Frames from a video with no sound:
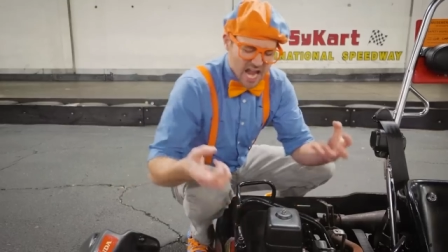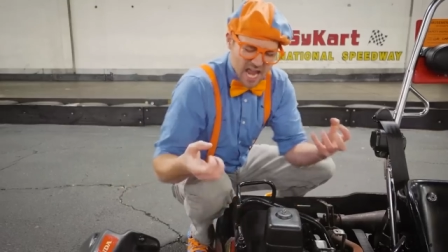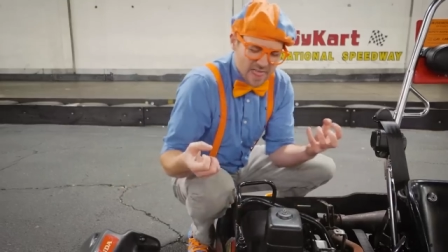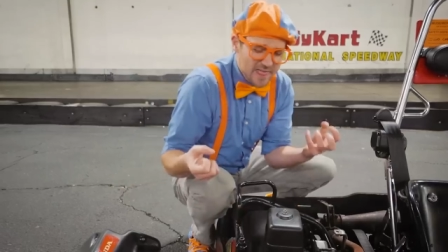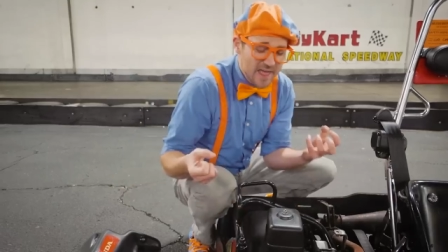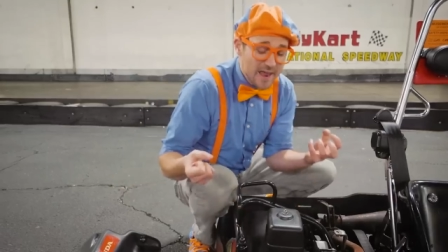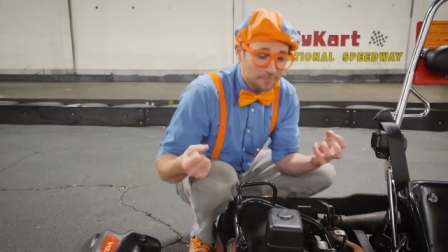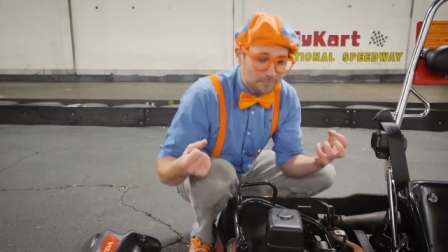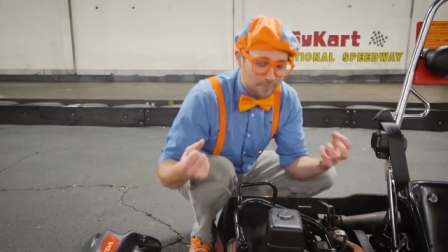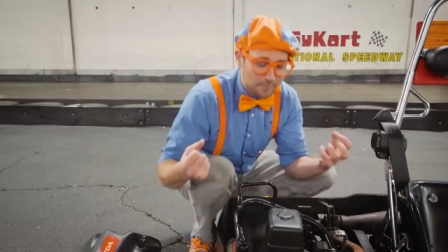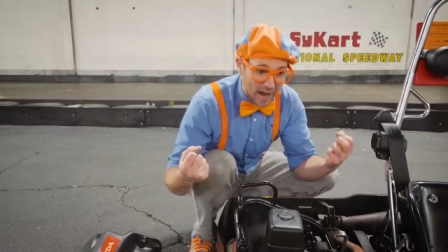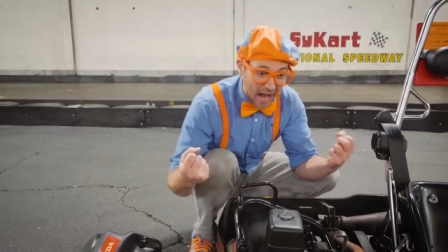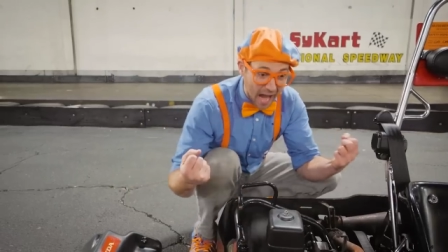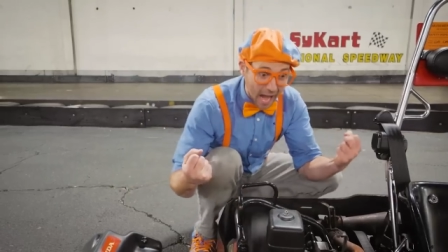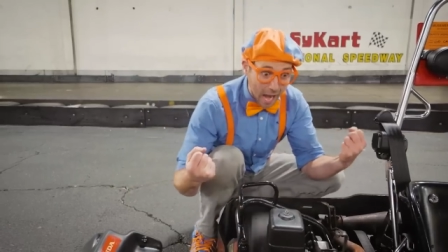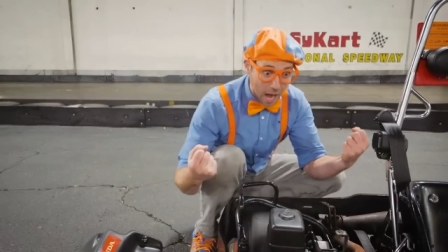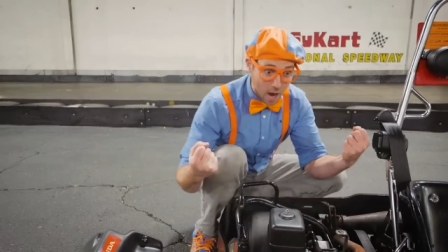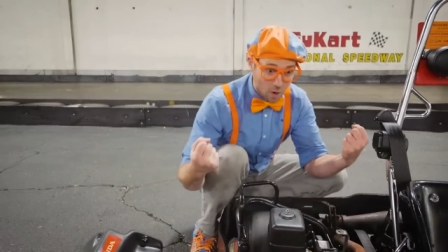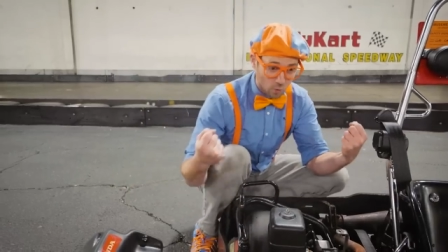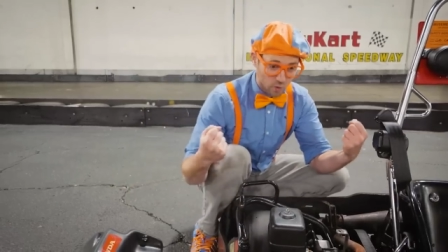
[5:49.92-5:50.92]
and then
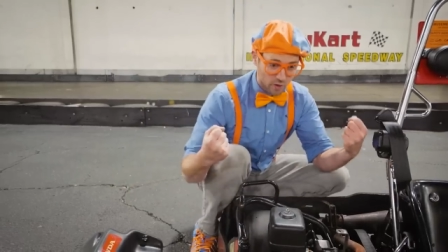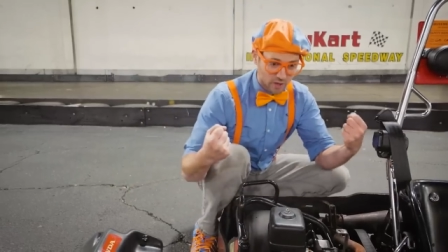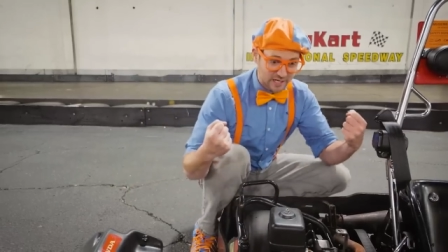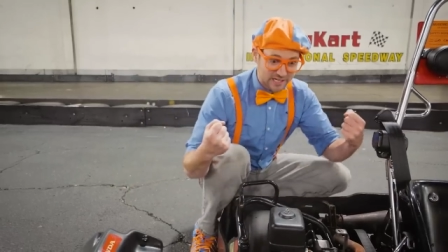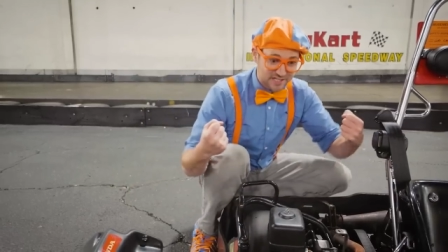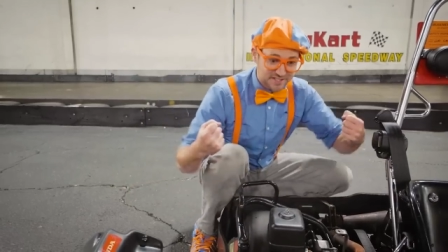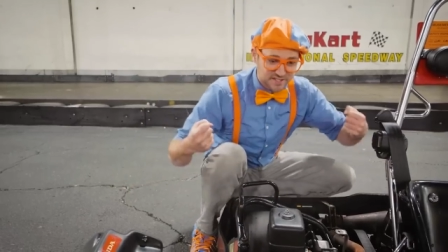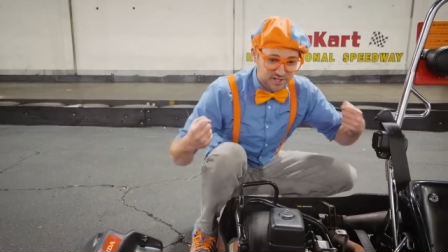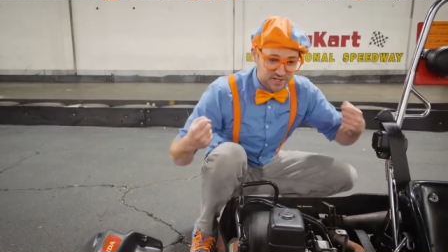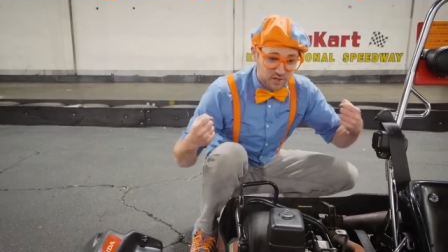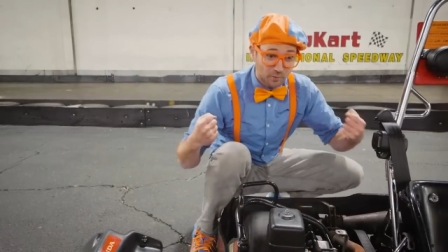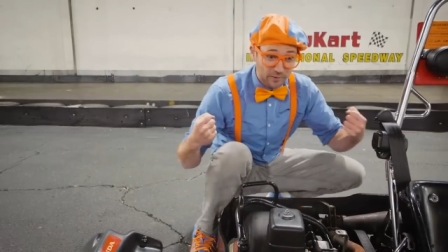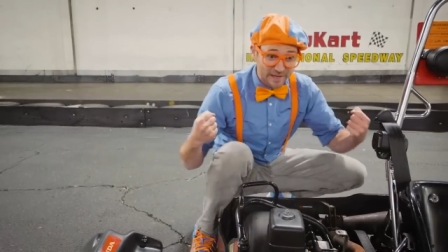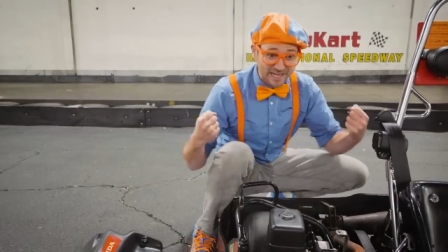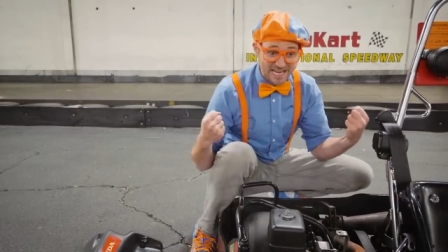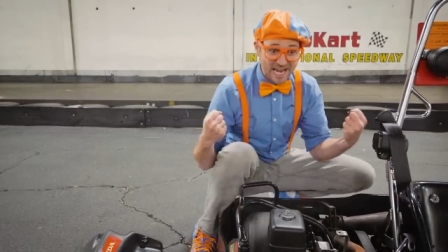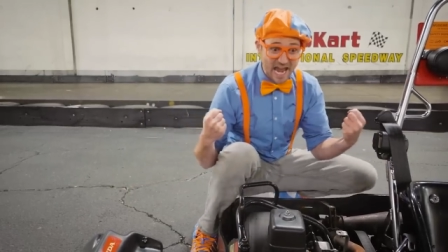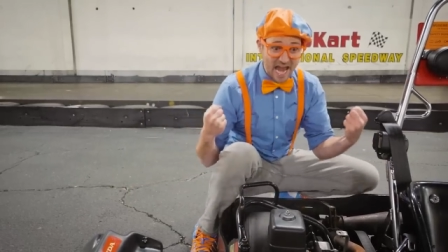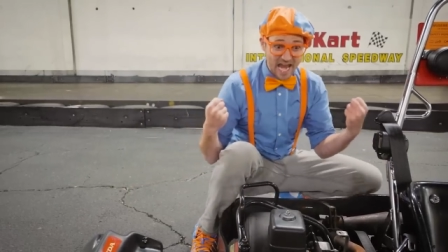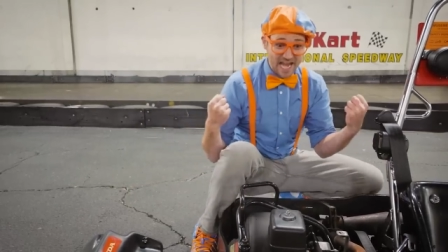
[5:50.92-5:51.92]
power is
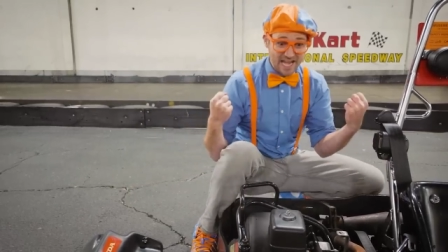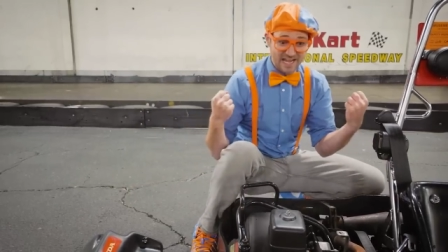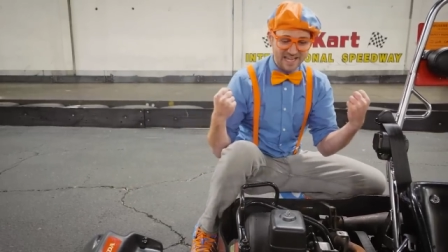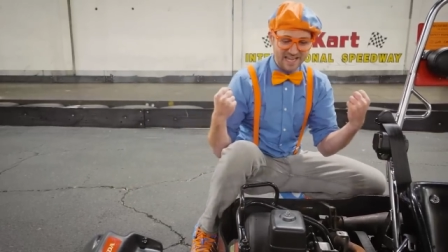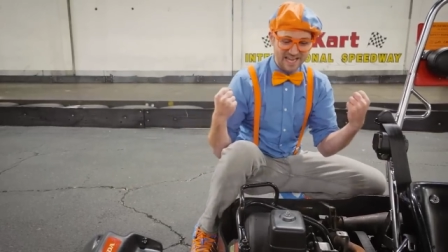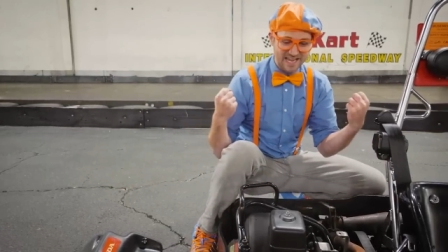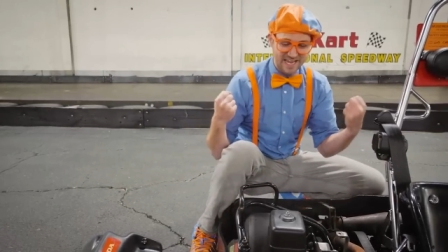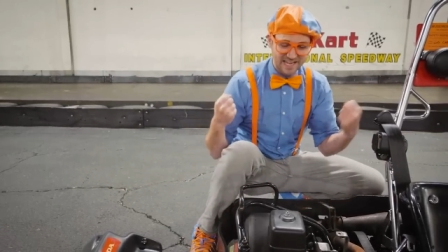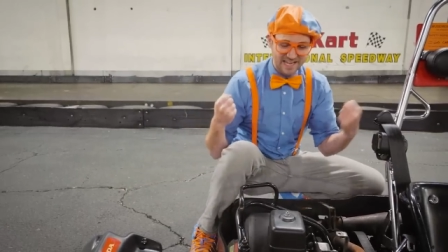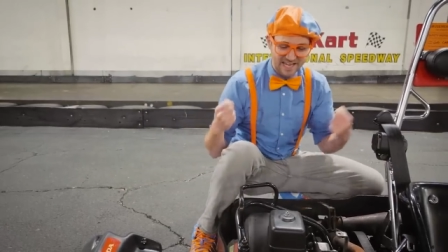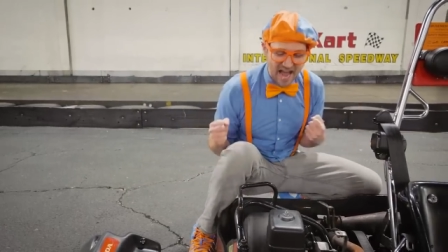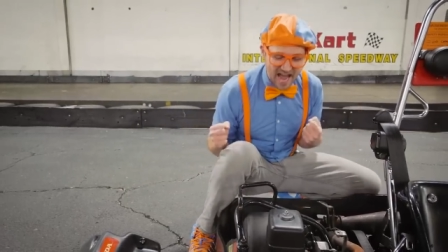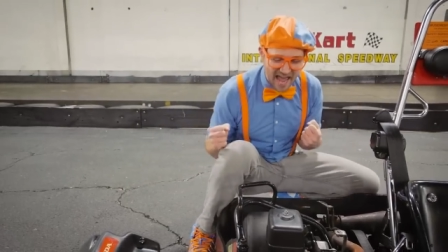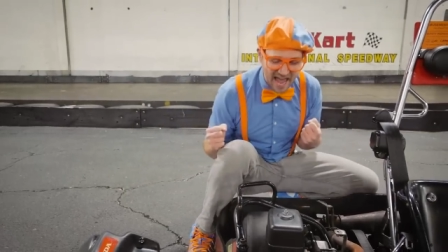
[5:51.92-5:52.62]
created!